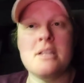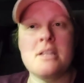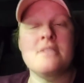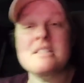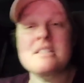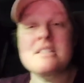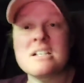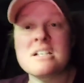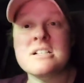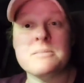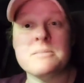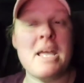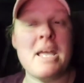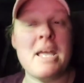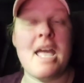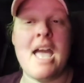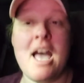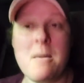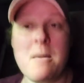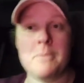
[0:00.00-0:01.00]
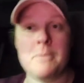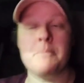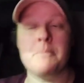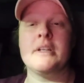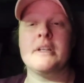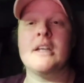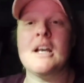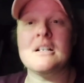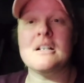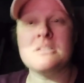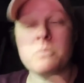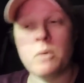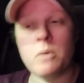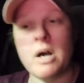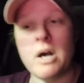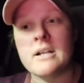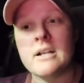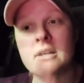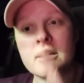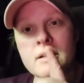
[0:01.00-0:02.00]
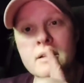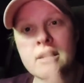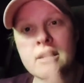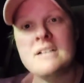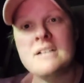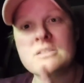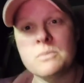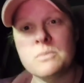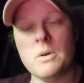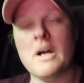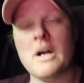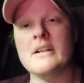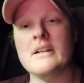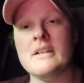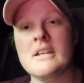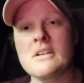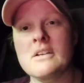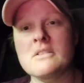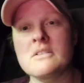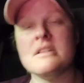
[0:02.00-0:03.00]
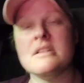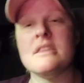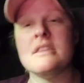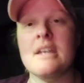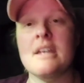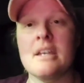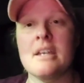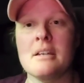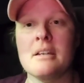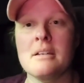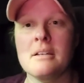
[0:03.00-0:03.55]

and these things may happen, but guess what? Guess what? Here's the thing